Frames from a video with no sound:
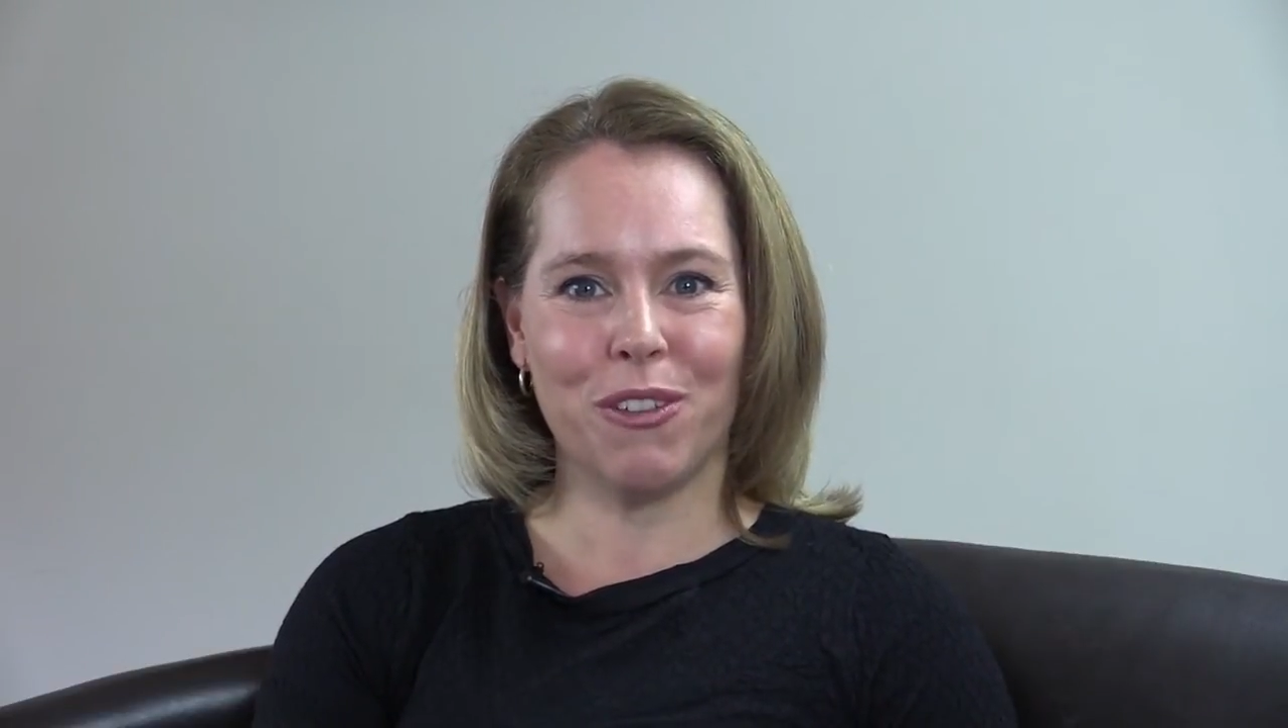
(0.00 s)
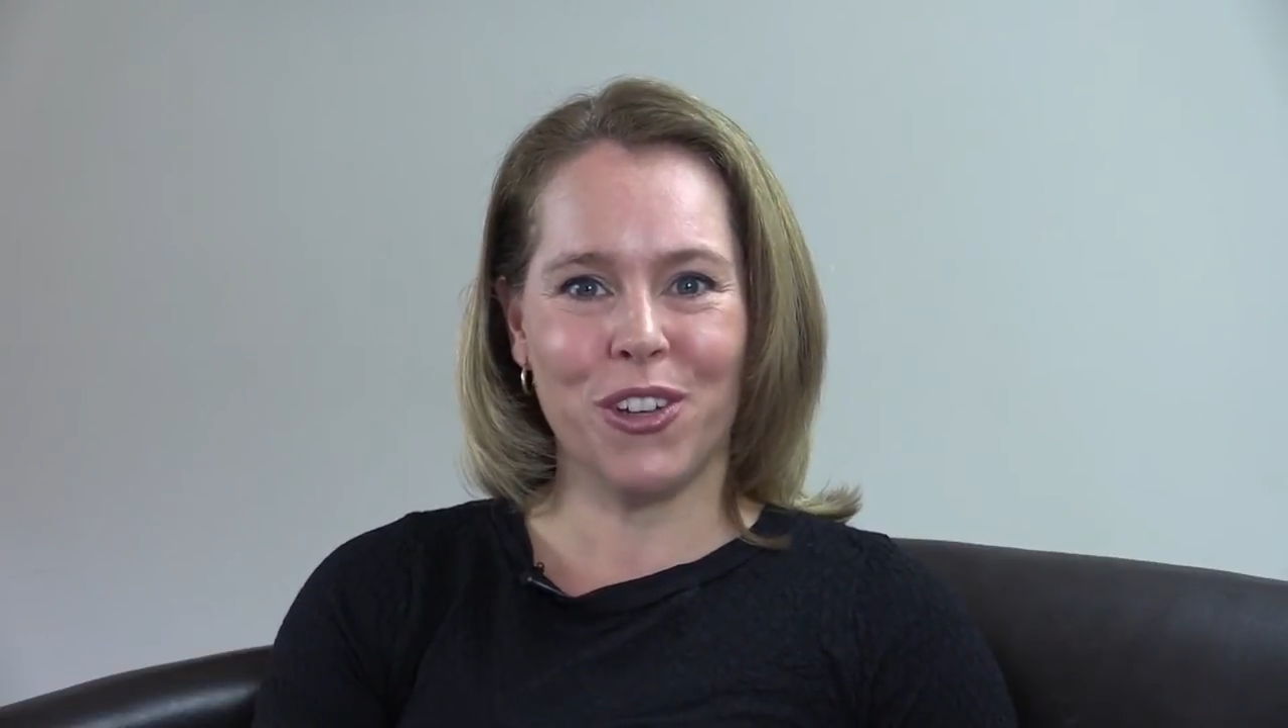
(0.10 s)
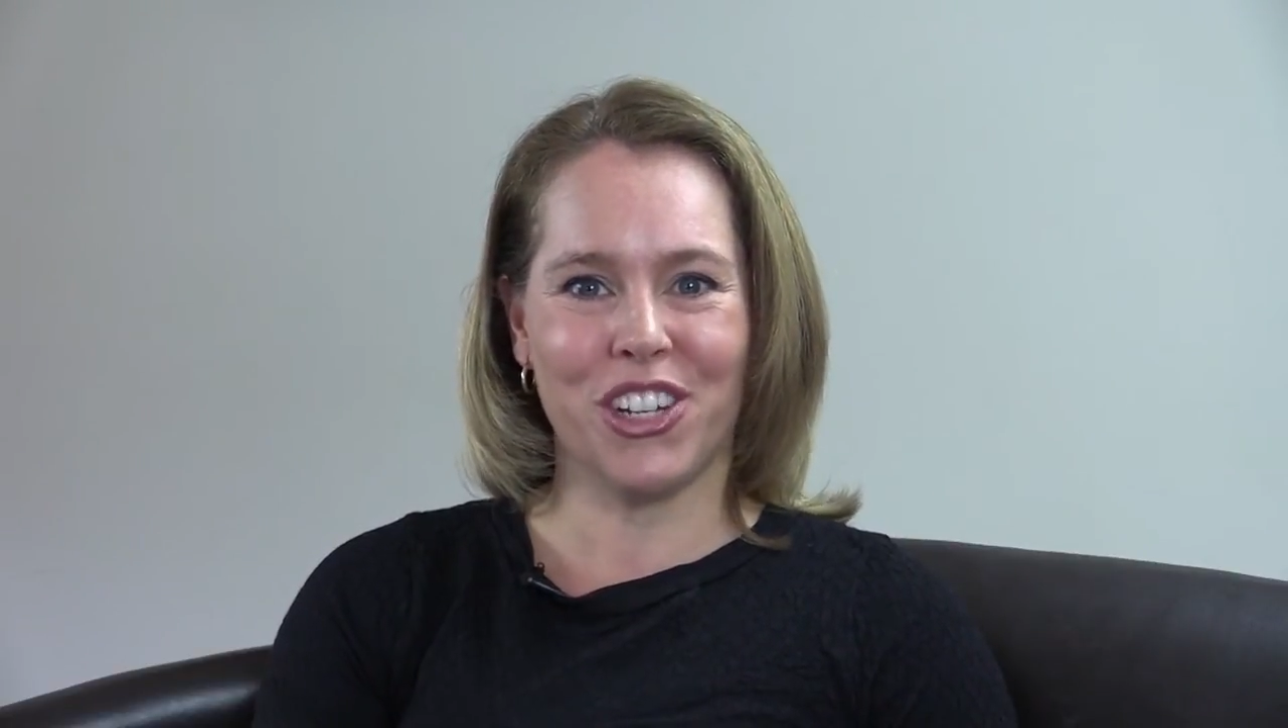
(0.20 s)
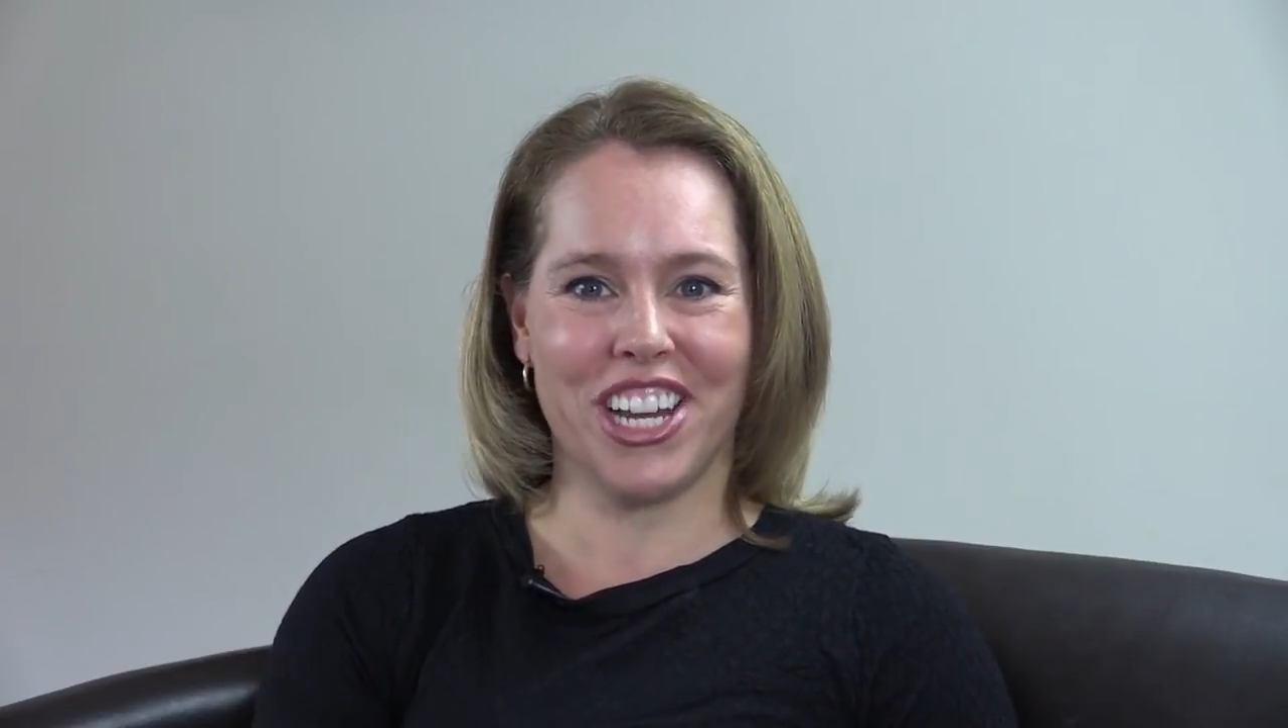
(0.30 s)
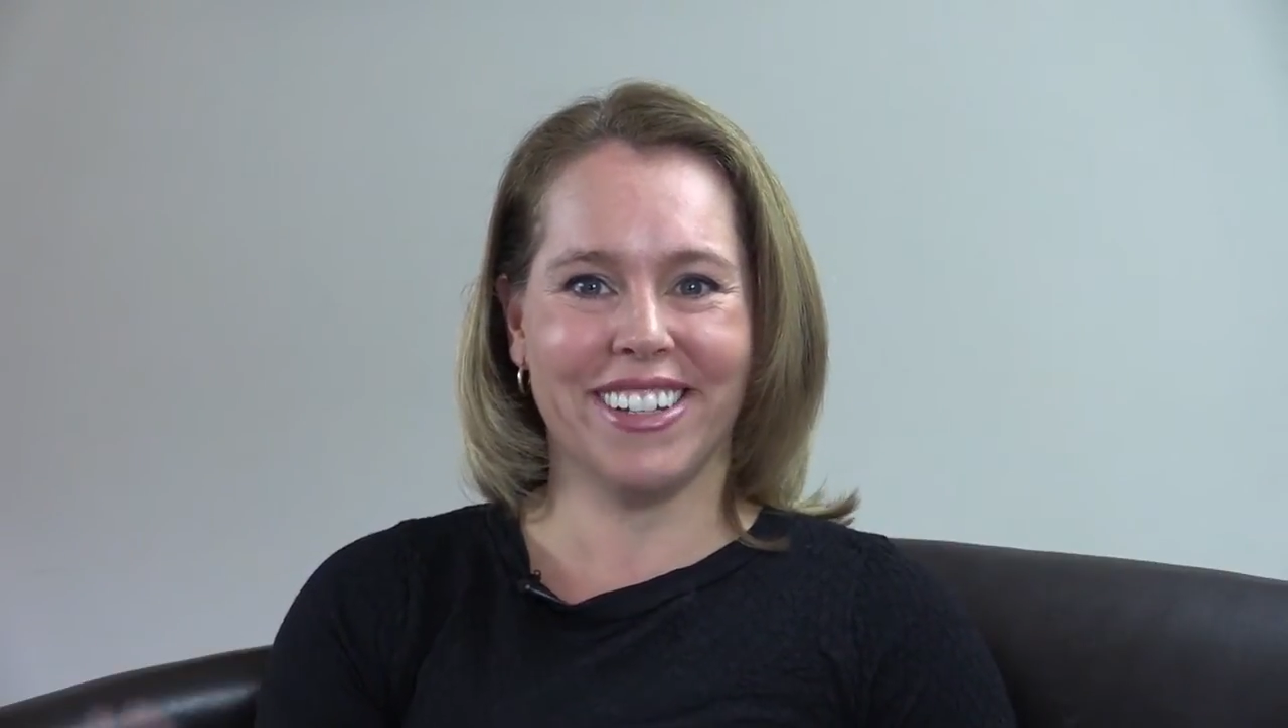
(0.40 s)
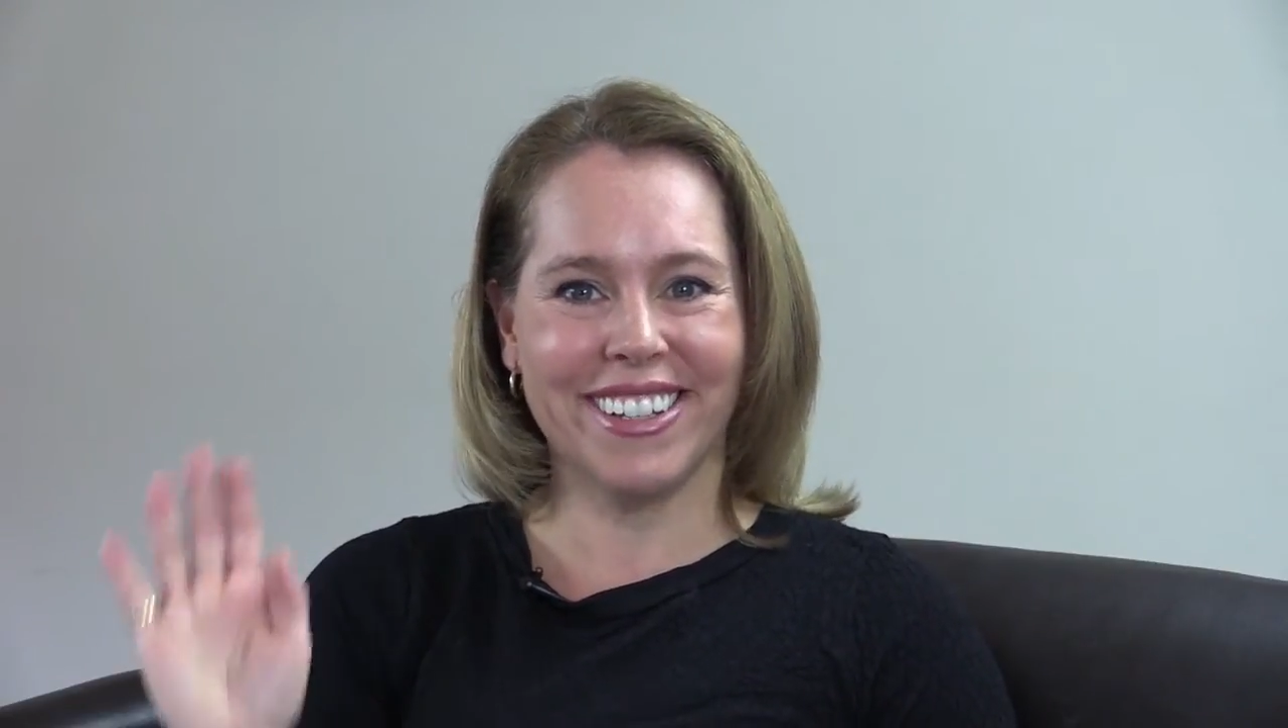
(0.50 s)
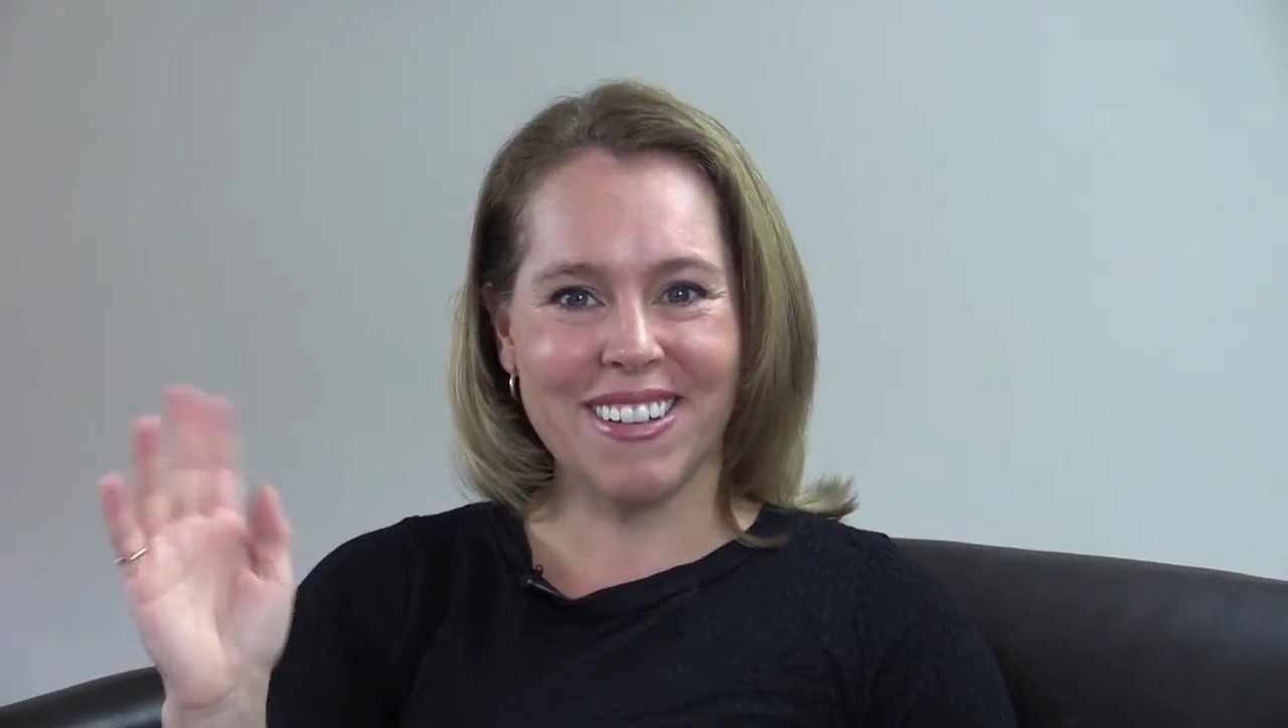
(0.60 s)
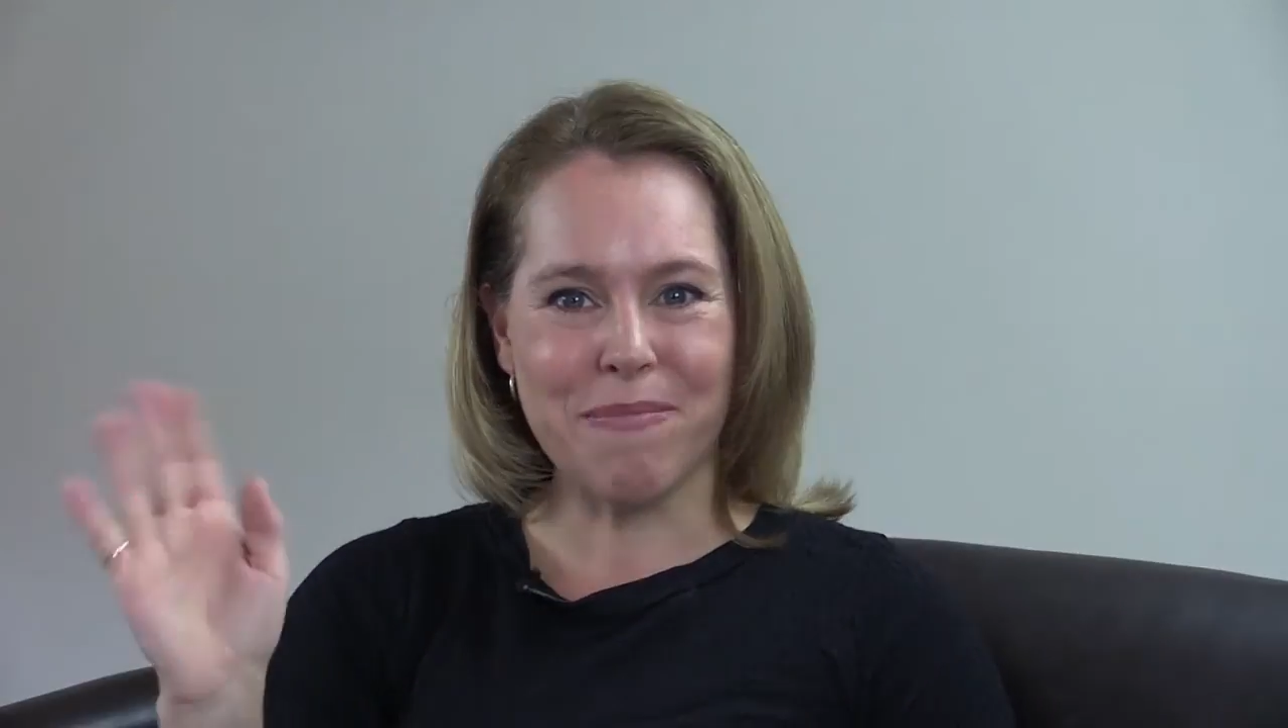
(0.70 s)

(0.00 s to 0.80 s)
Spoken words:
future.